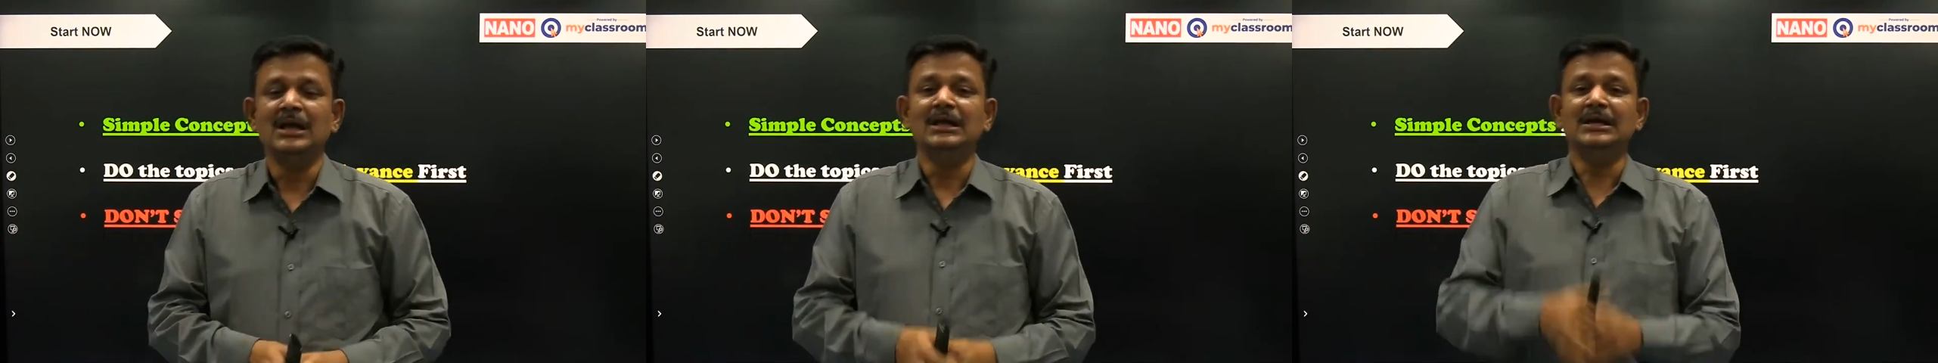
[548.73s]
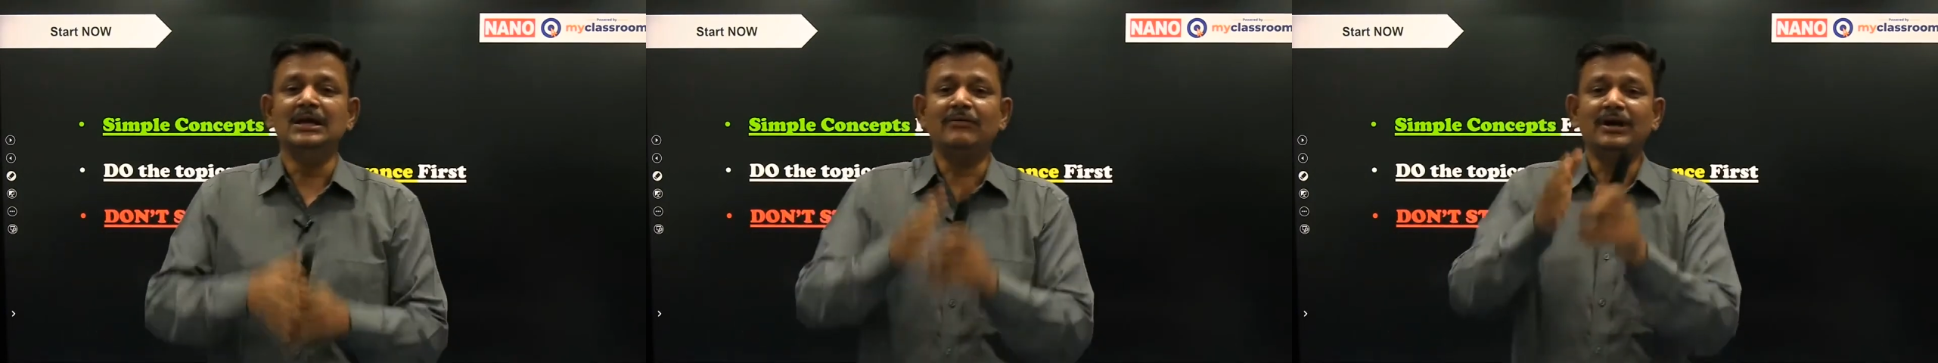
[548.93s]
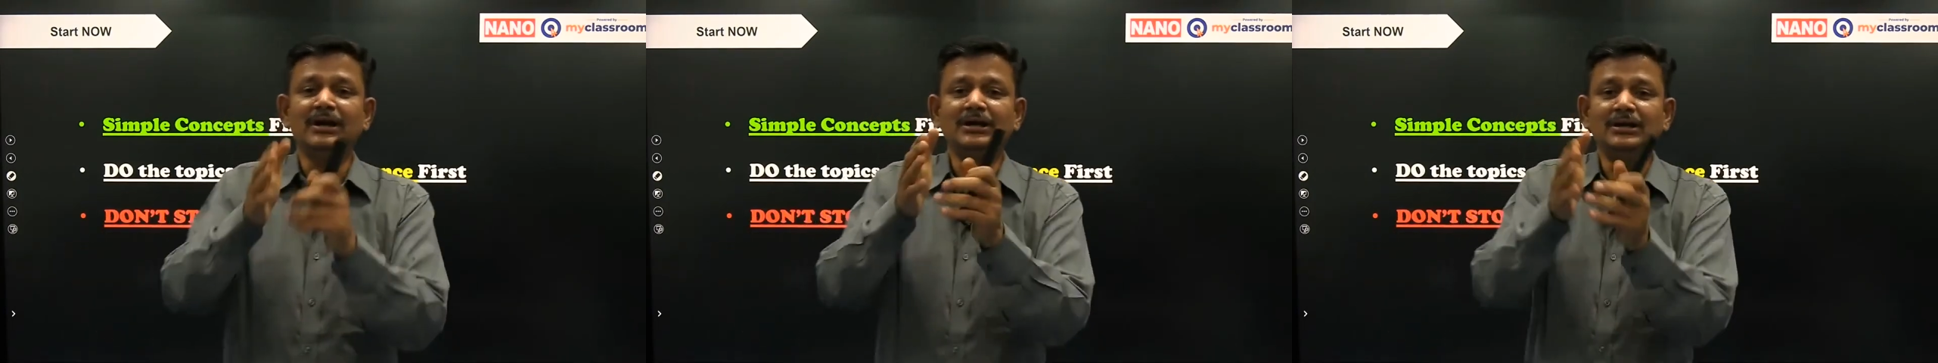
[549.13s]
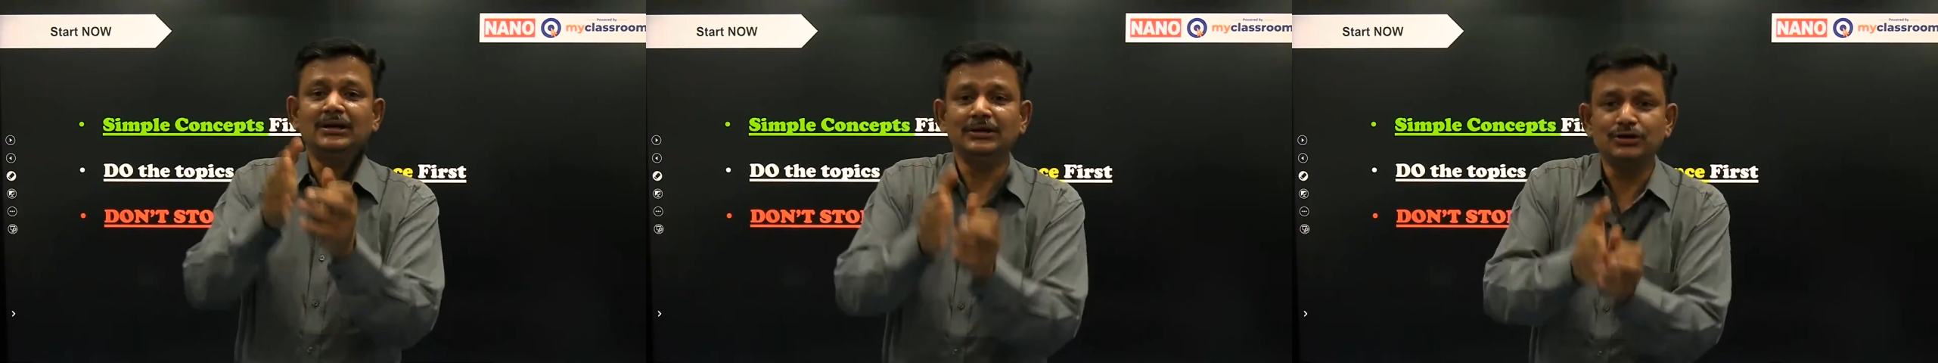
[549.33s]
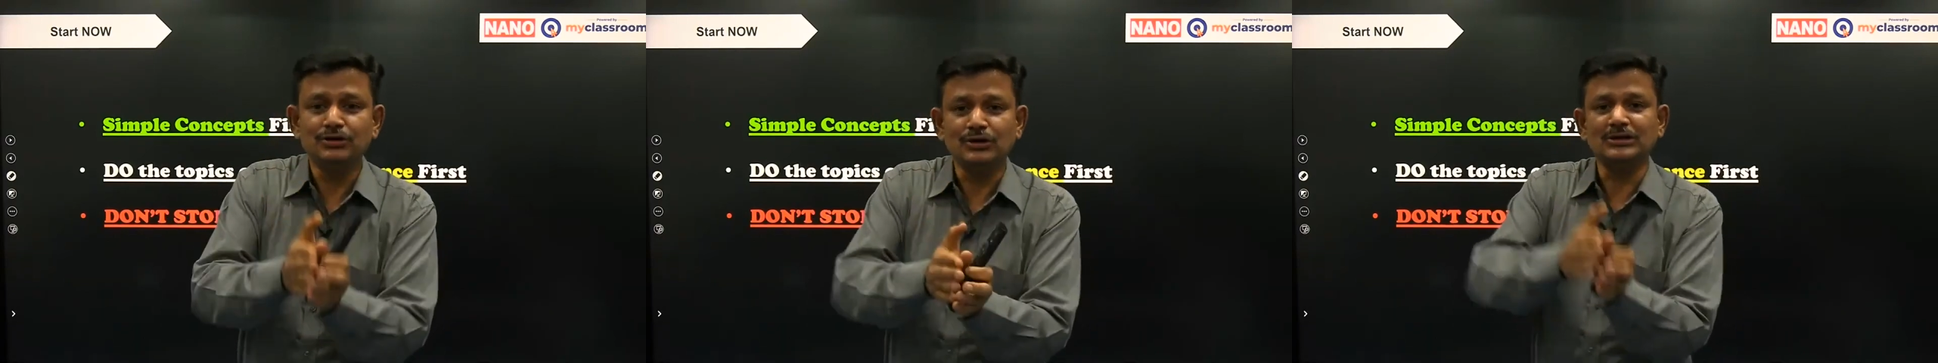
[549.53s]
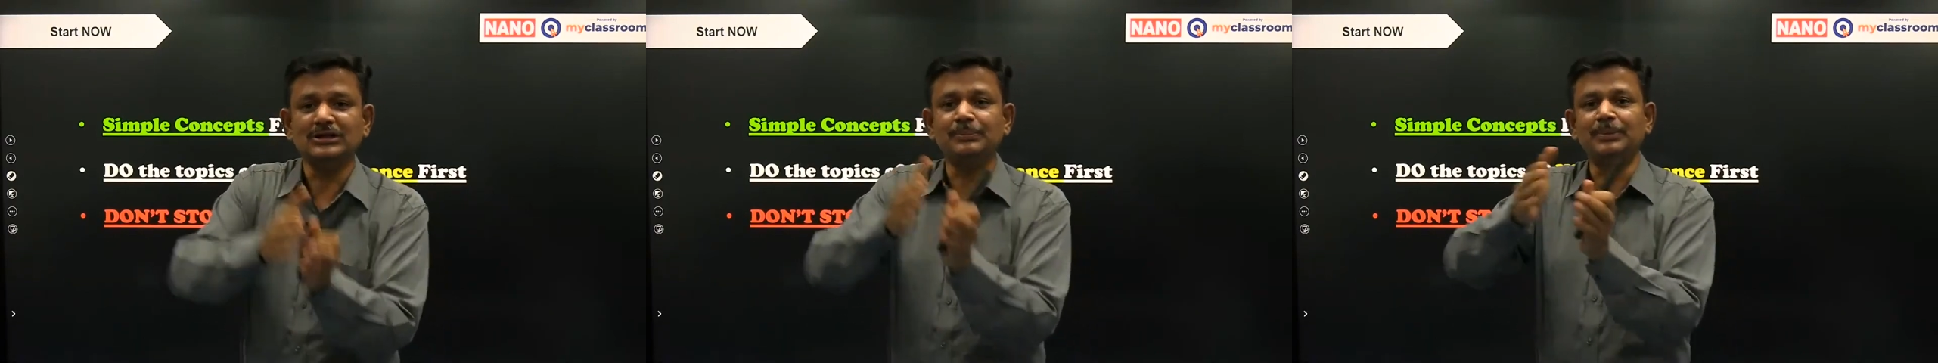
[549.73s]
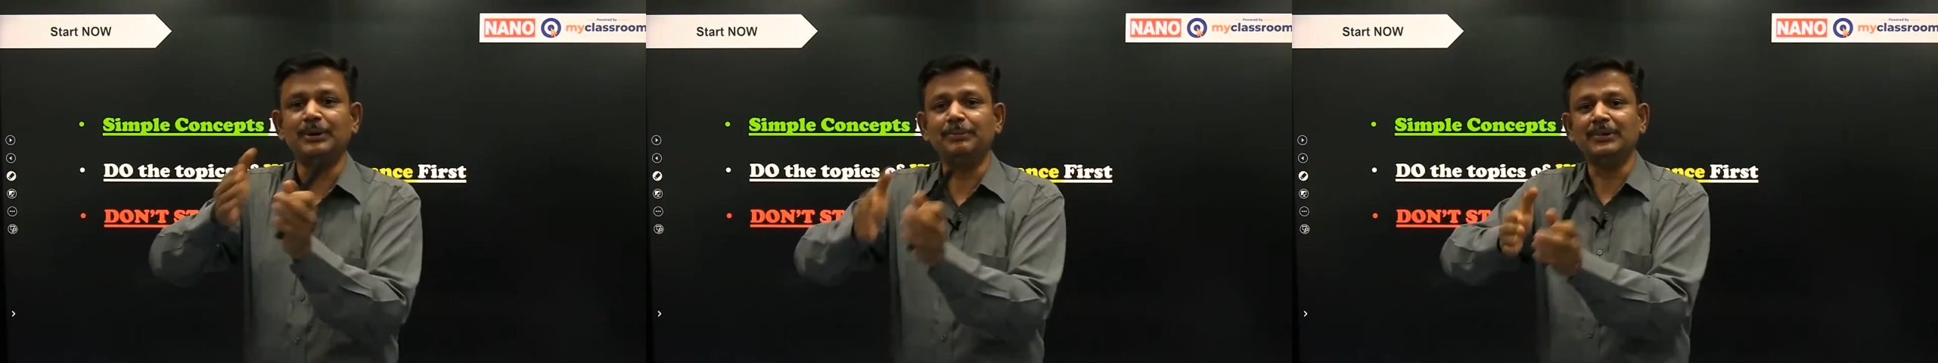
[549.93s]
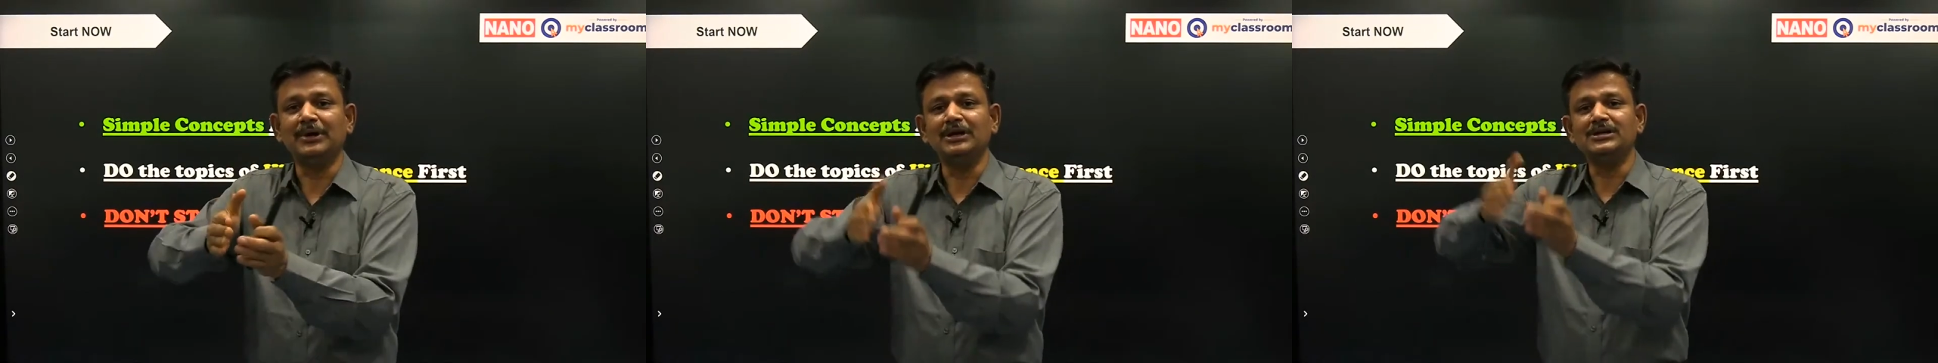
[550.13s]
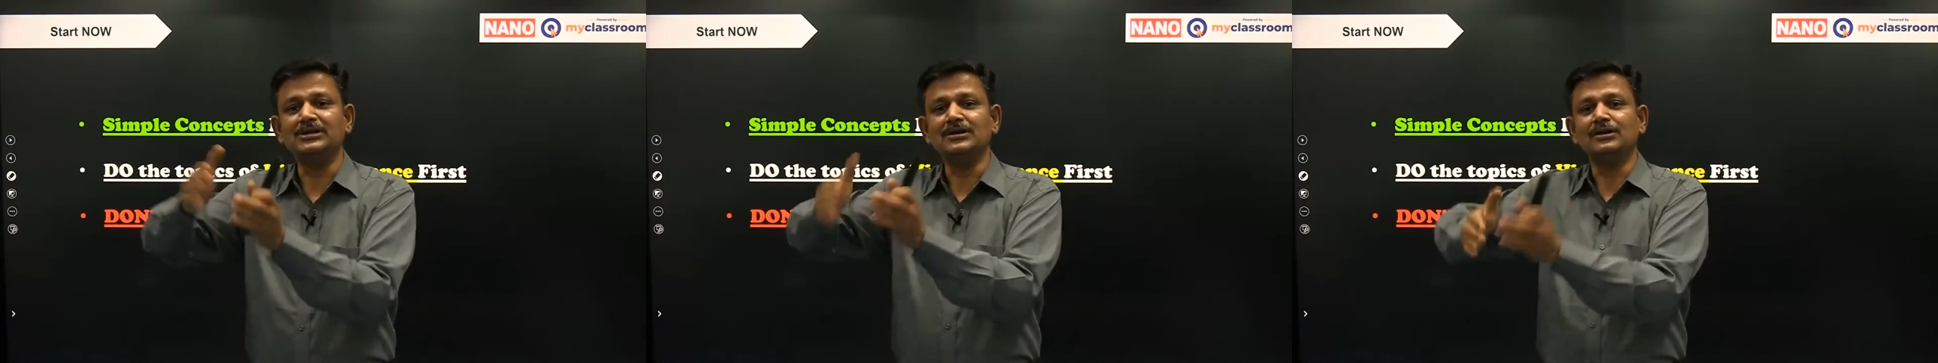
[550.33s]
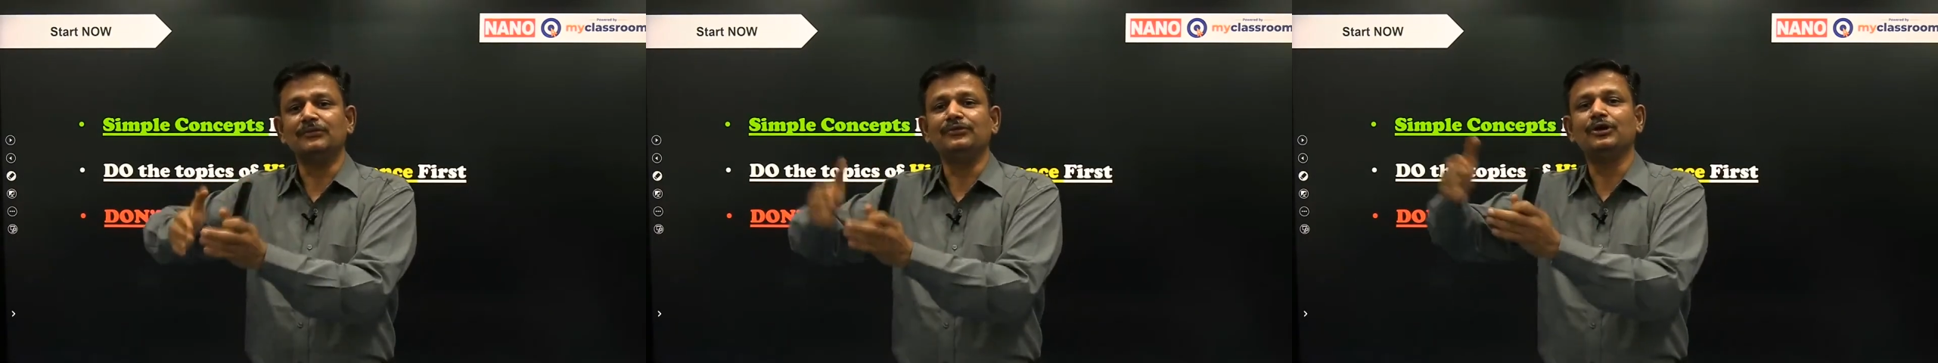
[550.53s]
Even during the
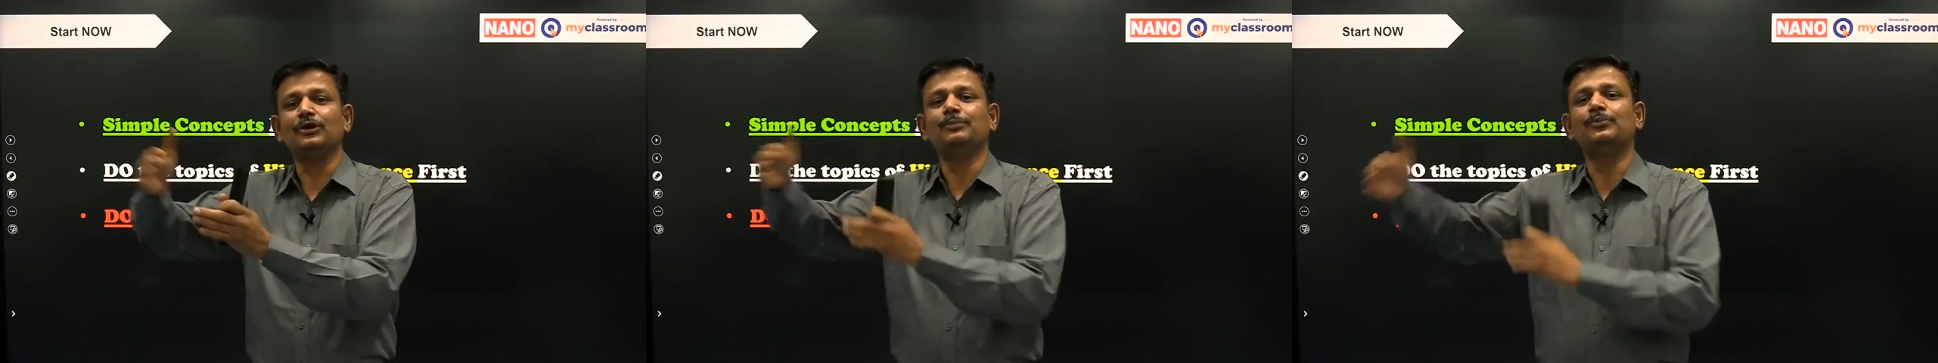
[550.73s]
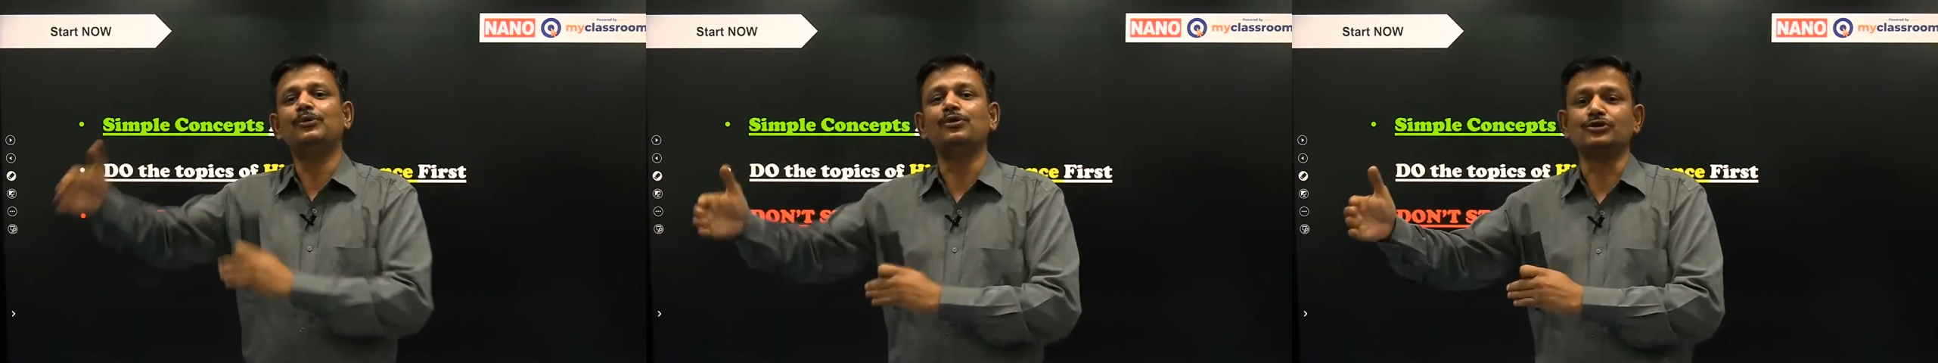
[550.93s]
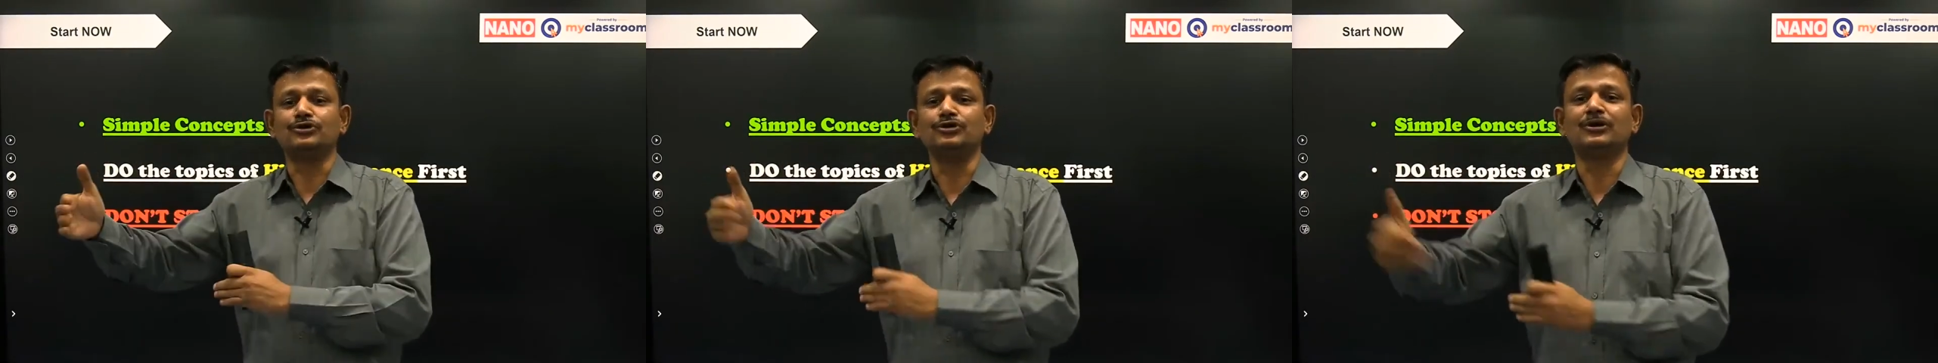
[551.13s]
preparation of your boards,